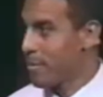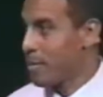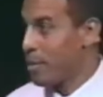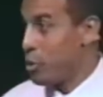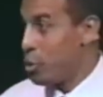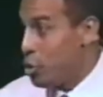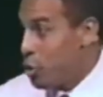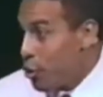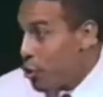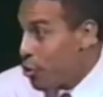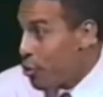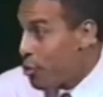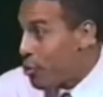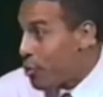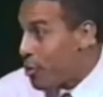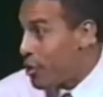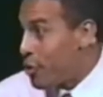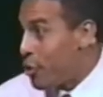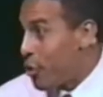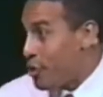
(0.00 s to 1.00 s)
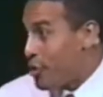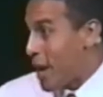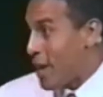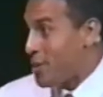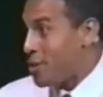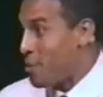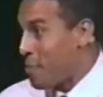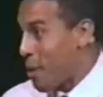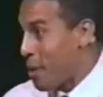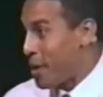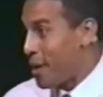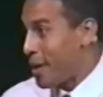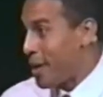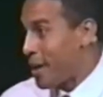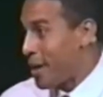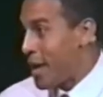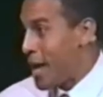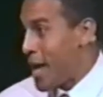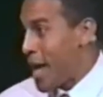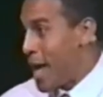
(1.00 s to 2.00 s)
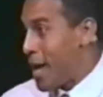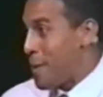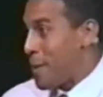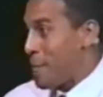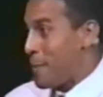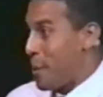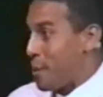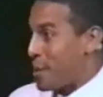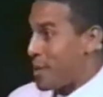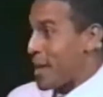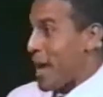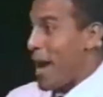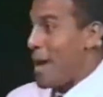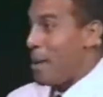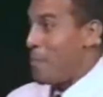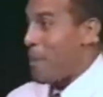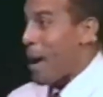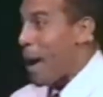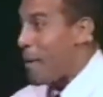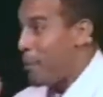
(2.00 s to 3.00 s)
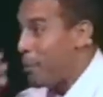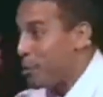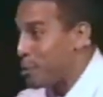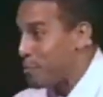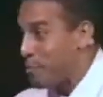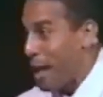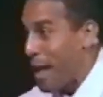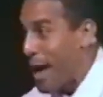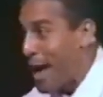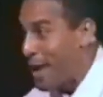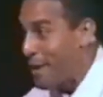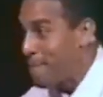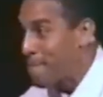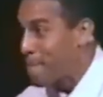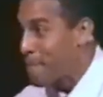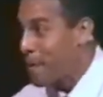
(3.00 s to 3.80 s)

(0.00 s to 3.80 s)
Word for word: Your testimony. There was a guy in the Bible who was blind.